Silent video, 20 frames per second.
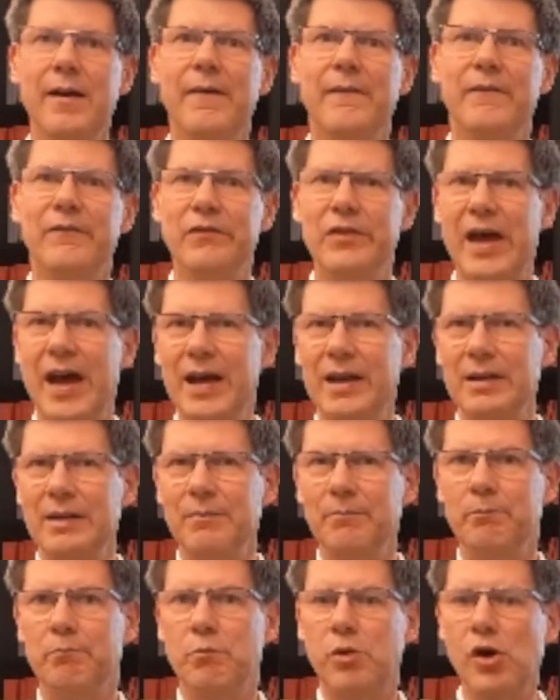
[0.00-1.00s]

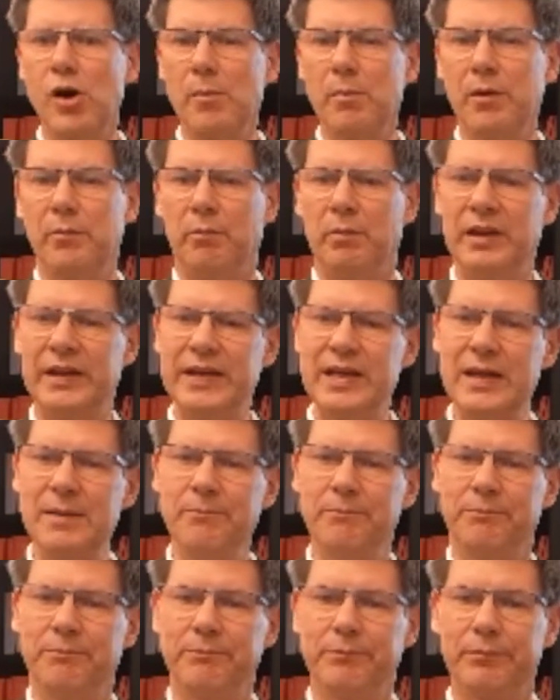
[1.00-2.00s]
then
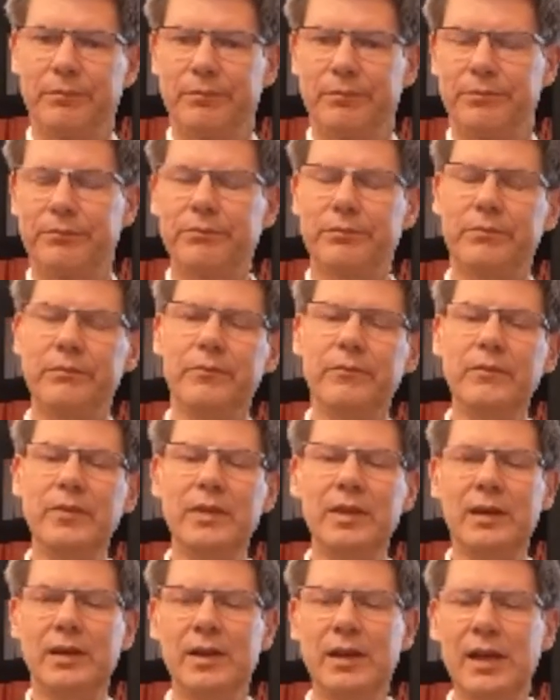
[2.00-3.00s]
probably
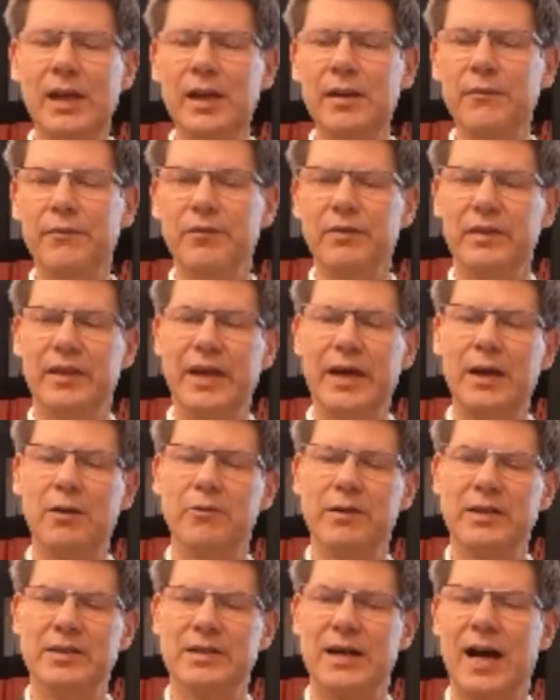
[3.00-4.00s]
if there
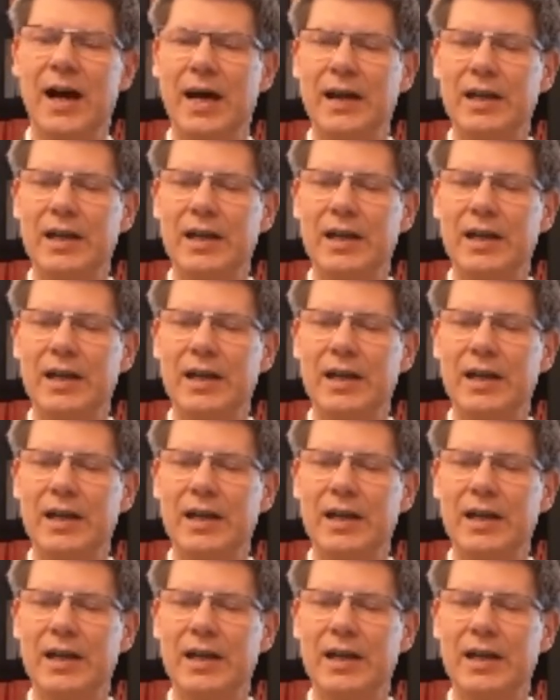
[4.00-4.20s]
is a high